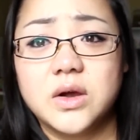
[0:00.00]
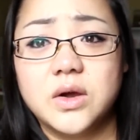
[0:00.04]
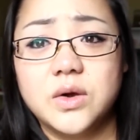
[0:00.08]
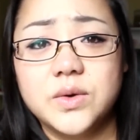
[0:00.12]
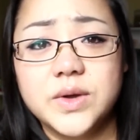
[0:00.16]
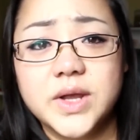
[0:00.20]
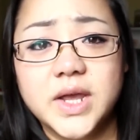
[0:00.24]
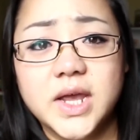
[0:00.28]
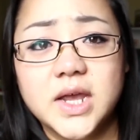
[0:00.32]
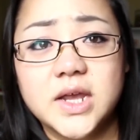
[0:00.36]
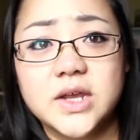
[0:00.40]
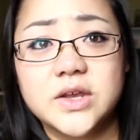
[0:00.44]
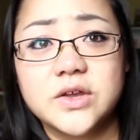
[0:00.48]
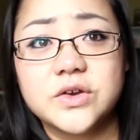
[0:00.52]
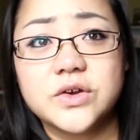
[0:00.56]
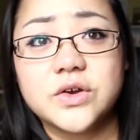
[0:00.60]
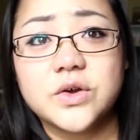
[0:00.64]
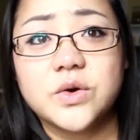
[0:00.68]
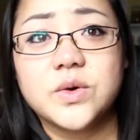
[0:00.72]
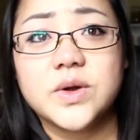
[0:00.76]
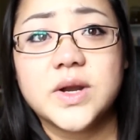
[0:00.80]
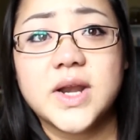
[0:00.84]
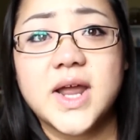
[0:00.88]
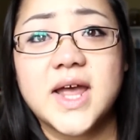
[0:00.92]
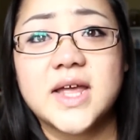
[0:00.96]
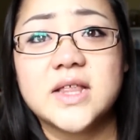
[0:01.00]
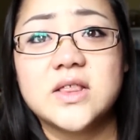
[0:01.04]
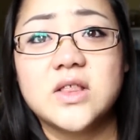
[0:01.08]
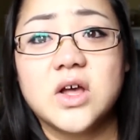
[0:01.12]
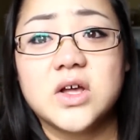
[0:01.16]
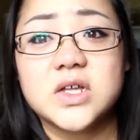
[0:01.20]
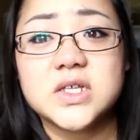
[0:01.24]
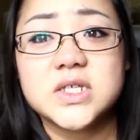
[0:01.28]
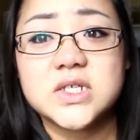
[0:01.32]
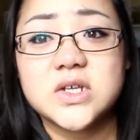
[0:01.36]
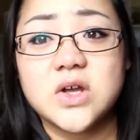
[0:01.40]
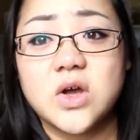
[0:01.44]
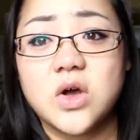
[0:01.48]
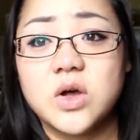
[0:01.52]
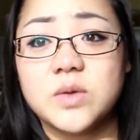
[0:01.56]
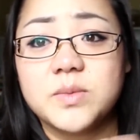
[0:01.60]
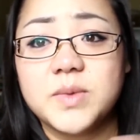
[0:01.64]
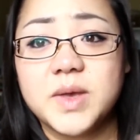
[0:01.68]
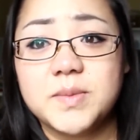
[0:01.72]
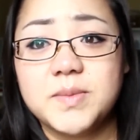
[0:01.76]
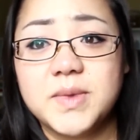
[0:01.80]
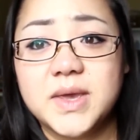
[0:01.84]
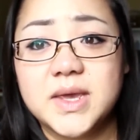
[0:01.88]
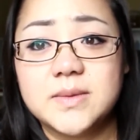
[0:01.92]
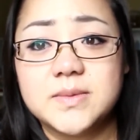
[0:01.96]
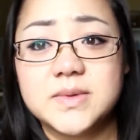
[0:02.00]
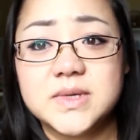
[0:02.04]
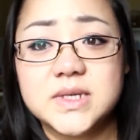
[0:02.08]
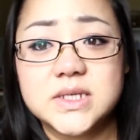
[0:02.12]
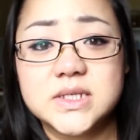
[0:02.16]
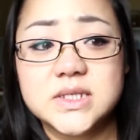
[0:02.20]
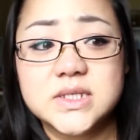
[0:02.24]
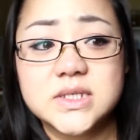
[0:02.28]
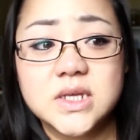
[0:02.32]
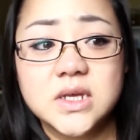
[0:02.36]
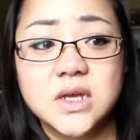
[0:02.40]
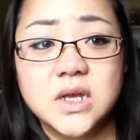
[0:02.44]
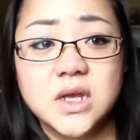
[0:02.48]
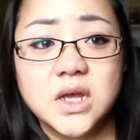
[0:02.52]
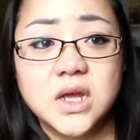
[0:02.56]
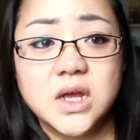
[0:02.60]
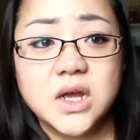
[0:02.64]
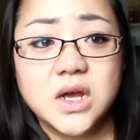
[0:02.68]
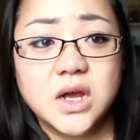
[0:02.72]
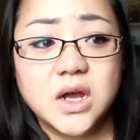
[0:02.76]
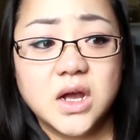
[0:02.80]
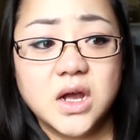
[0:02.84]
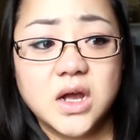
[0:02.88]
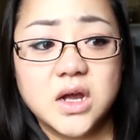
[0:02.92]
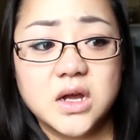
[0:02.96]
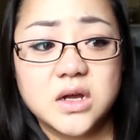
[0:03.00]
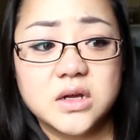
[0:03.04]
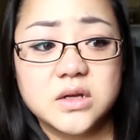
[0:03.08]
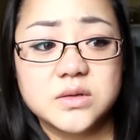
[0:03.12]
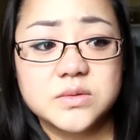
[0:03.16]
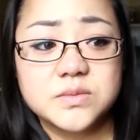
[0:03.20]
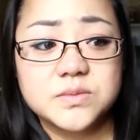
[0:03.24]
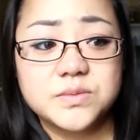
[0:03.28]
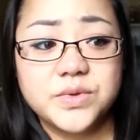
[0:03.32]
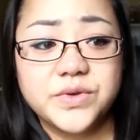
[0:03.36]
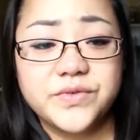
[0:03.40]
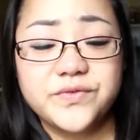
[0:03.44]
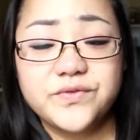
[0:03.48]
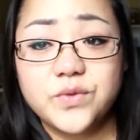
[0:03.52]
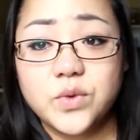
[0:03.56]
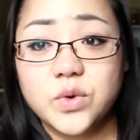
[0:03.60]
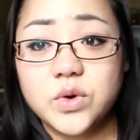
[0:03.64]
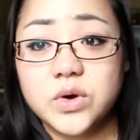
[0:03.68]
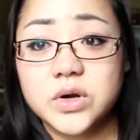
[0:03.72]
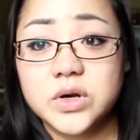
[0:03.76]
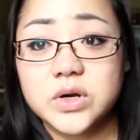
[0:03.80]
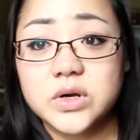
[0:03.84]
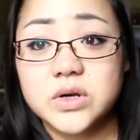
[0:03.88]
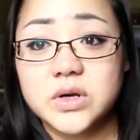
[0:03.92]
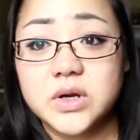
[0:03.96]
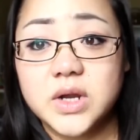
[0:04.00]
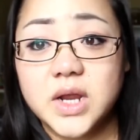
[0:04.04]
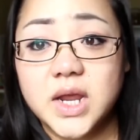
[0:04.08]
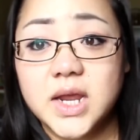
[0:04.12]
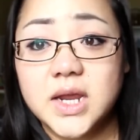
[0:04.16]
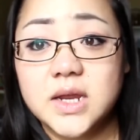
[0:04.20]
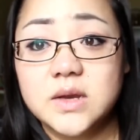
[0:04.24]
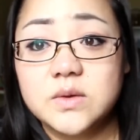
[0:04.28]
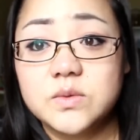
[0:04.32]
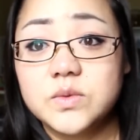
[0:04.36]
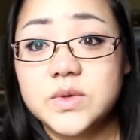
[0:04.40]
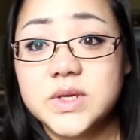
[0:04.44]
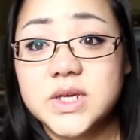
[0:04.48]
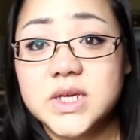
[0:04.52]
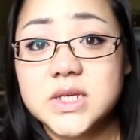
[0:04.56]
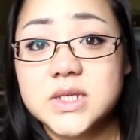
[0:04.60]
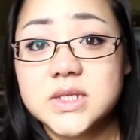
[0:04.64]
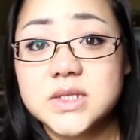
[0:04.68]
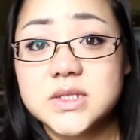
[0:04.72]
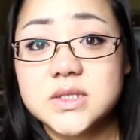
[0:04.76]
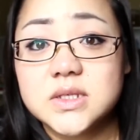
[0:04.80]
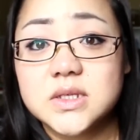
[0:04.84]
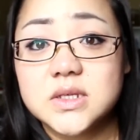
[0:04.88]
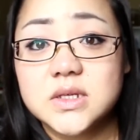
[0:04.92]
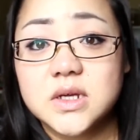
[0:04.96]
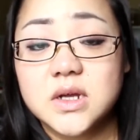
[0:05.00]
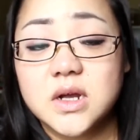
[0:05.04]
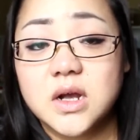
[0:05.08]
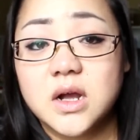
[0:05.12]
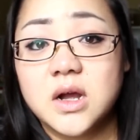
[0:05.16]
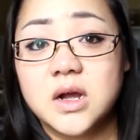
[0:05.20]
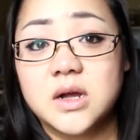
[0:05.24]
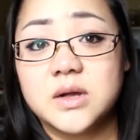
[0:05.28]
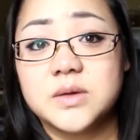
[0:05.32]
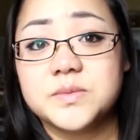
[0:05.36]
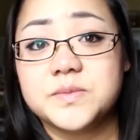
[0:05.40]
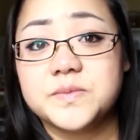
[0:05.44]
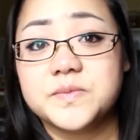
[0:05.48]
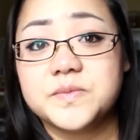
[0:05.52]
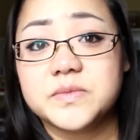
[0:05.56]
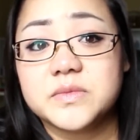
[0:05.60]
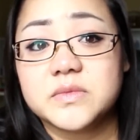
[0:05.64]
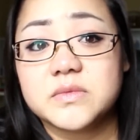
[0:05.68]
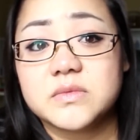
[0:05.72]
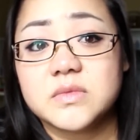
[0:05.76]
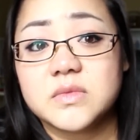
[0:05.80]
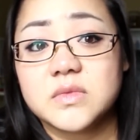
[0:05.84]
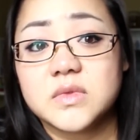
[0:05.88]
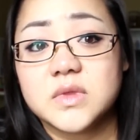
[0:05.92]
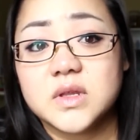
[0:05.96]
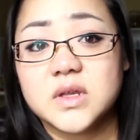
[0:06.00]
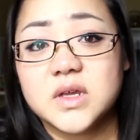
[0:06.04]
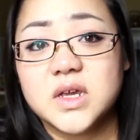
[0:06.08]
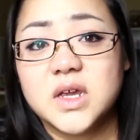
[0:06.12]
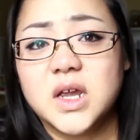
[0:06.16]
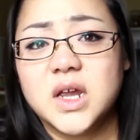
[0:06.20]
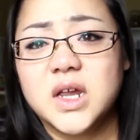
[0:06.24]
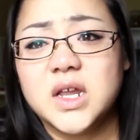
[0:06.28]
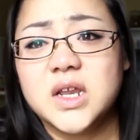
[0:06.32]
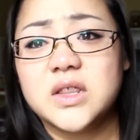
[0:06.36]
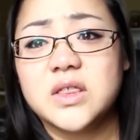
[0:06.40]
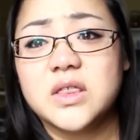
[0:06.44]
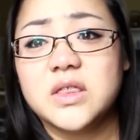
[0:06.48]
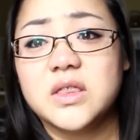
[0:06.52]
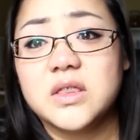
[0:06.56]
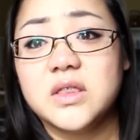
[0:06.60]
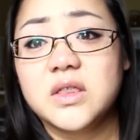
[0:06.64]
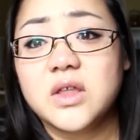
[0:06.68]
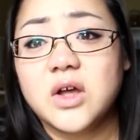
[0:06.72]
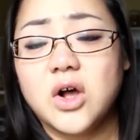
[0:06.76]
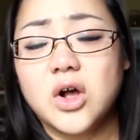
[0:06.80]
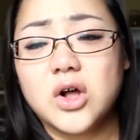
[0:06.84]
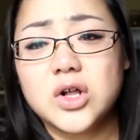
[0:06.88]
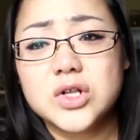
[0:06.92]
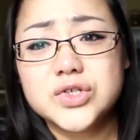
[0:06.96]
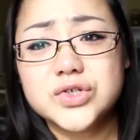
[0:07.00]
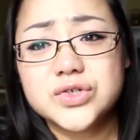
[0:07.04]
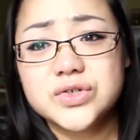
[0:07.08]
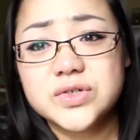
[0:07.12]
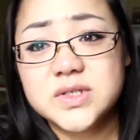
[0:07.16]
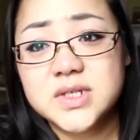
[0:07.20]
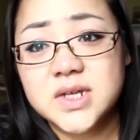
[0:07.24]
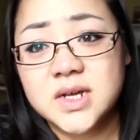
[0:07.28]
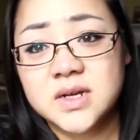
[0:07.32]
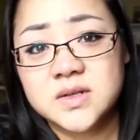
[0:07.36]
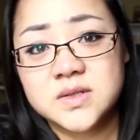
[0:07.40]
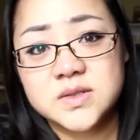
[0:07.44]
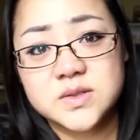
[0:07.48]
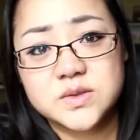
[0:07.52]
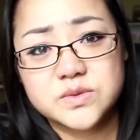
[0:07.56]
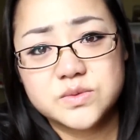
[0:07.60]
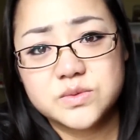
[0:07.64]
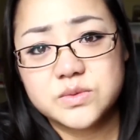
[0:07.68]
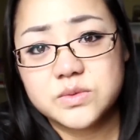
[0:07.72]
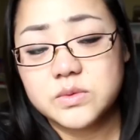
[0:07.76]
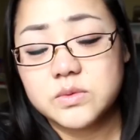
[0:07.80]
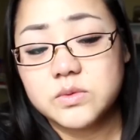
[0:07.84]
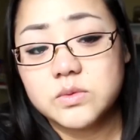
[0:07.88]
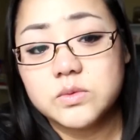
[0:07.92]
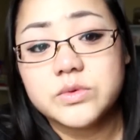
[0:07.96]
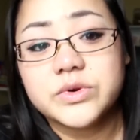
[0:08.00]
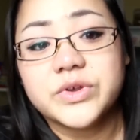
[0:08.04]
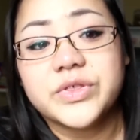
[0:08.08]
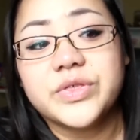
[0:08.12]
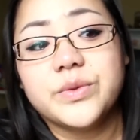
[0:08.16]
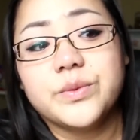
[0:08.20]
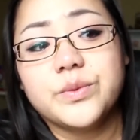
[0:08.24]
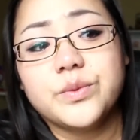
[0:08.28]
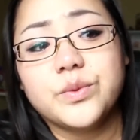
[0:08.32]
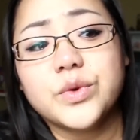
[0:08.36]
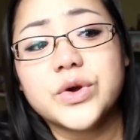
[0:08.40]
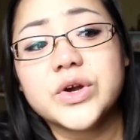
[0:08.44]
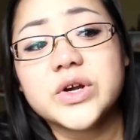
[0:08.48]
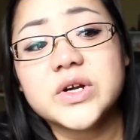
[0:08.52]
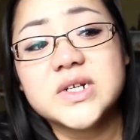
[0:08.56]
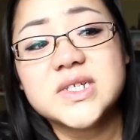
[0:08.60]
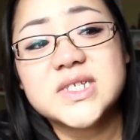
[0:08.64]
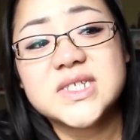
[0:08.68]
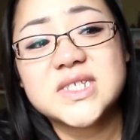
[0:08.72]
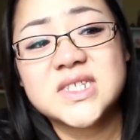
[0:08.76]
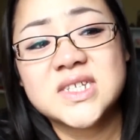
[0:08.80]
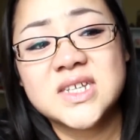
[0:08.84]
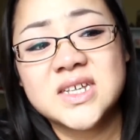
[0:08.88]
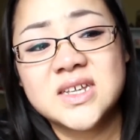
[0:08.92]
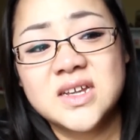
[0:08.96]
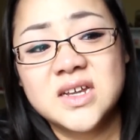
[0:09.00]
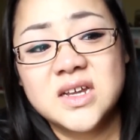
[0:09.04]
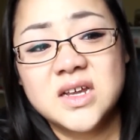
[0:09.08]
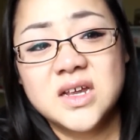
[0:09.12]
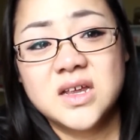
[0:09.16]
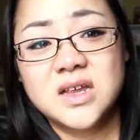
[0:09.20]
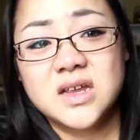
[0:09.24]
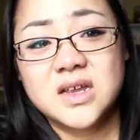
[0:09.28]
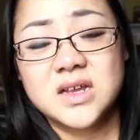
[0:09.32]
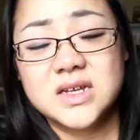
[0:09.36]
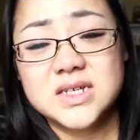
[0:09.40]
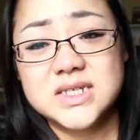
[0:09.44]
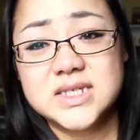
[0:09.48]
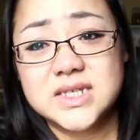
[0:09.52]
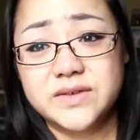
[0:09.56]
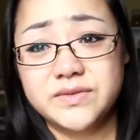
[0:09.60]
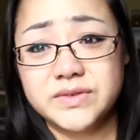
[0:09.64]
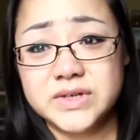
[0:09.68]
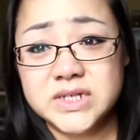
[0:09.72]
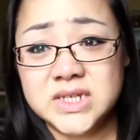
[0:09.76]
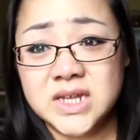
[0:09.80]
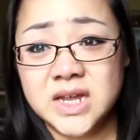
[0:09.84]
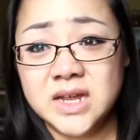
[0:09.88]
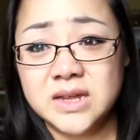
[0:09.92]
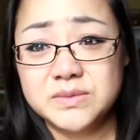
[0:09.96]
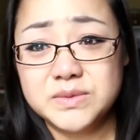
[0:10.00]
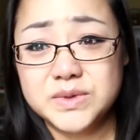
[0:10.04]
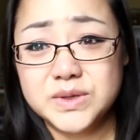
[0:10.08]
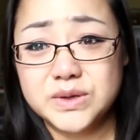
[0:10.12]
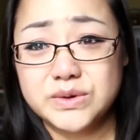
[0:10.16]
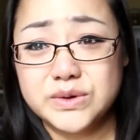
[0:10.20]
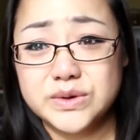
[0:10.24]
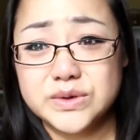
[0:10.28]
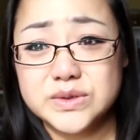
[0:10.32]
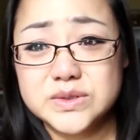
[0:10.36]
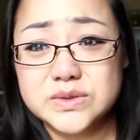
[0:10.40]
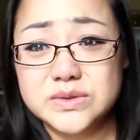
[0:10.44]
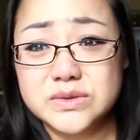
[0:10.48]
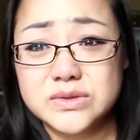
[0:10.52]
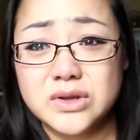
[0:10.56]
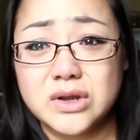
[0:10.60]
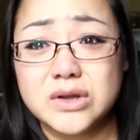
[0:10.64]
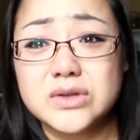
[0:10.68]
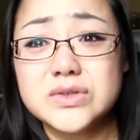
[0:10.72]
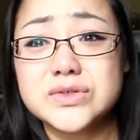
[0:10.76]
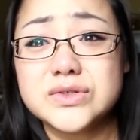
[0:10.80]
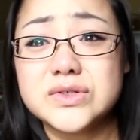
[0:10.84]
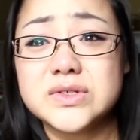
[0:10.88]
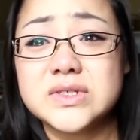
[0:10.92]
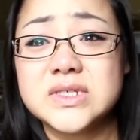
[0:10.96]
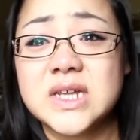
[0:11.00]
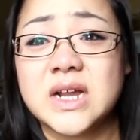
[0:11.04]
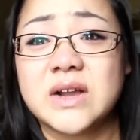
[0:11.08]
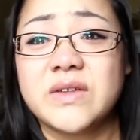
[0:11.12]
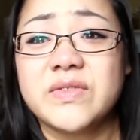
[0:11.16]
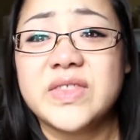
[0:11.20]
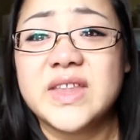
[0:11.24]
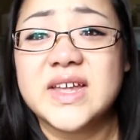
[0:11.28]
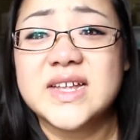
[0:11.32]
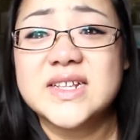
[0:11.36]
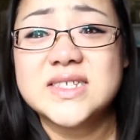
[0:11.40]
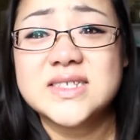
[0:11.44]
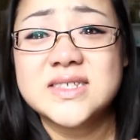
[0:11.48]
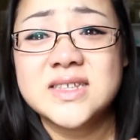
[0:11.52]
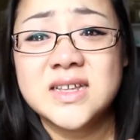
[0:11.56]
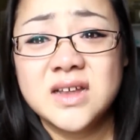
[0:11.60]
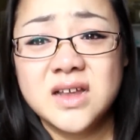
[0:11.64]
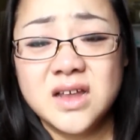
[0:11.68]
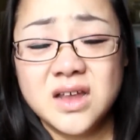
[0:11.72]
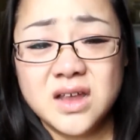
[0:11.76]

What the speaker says: okay, and I lost all my babies before 8 weeks. And the ultrasounds were the worst, because every time you go to an ultrasound, that's